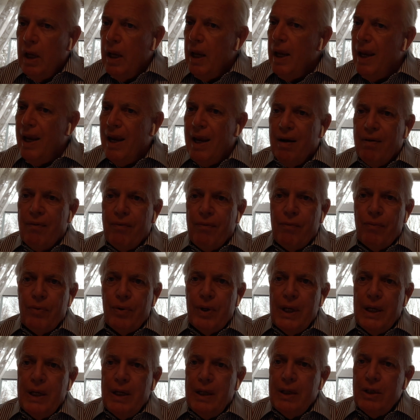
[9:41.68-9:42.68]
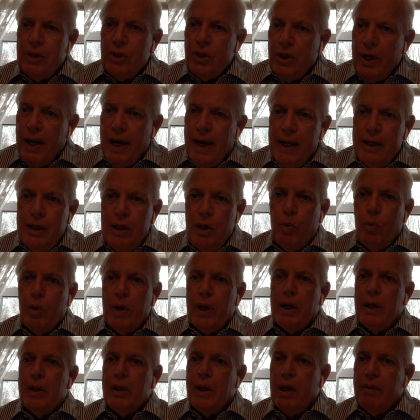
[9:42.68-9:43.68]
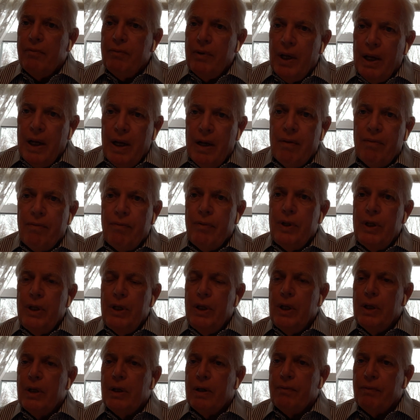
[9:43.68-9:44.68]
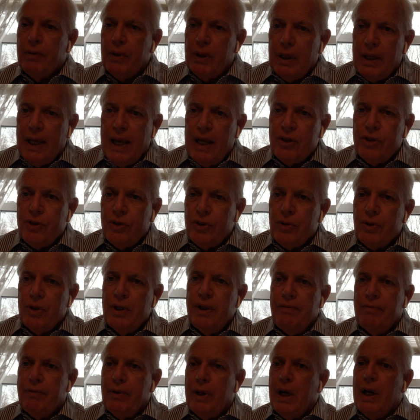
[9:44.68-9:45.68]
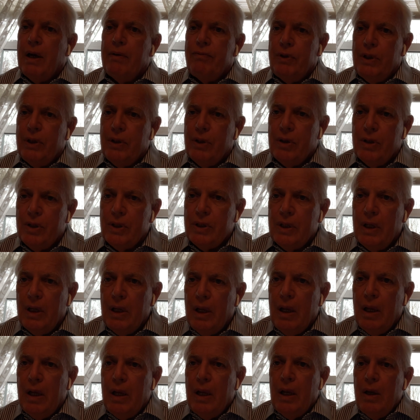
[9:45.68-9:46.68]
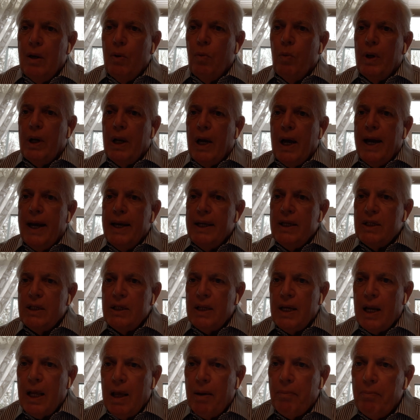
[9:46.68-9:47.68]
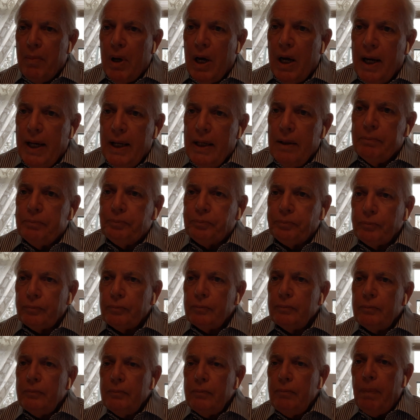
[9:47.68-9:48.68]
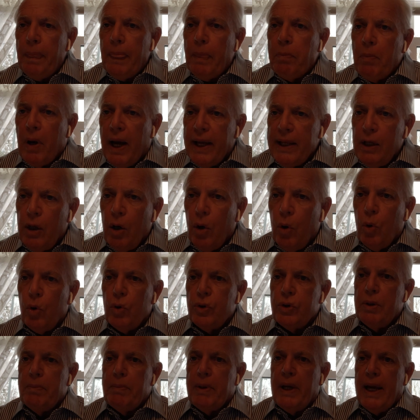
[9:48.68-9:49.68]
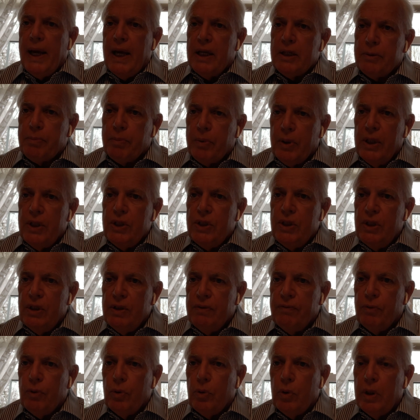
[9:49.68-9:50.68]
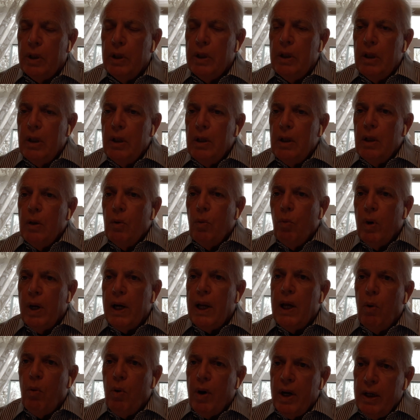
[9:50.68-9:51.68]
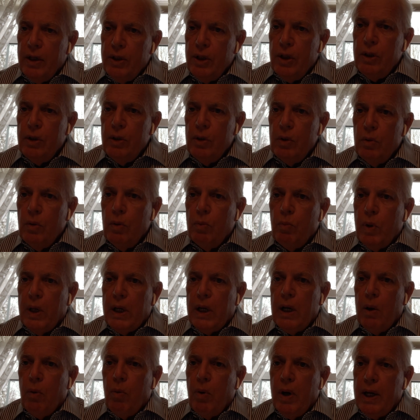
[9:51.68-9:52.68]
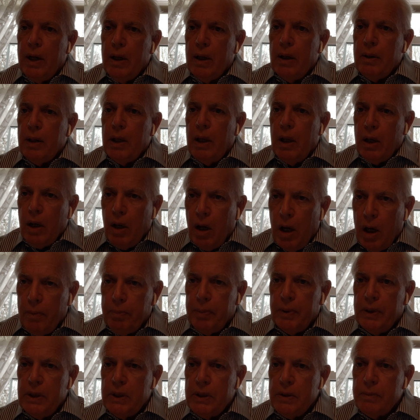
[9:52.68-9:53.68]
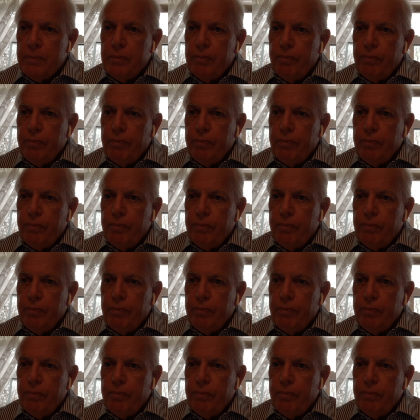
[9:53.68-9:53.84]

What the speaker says: Every January of every year for the last 35 years, when I set up my goals and my aspirations for what I want to do and what I want to accomplish,